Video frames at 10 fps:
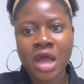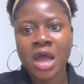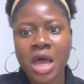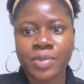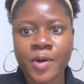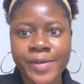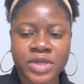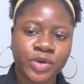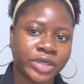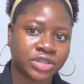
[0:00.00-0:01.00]
I'm probably
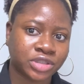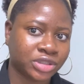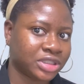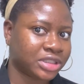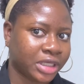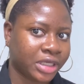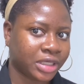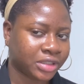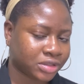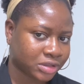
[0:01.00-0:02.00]
going to do this
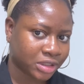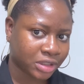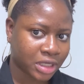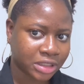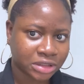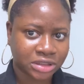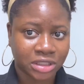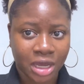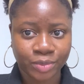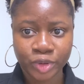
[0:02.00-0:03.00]
again, and
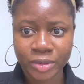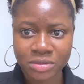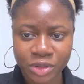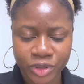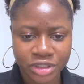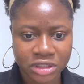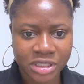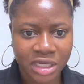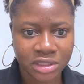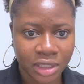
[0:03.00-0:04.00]
I'm probably going to
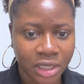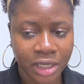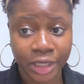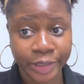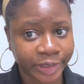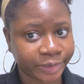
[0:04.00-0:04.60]
dye the hair again.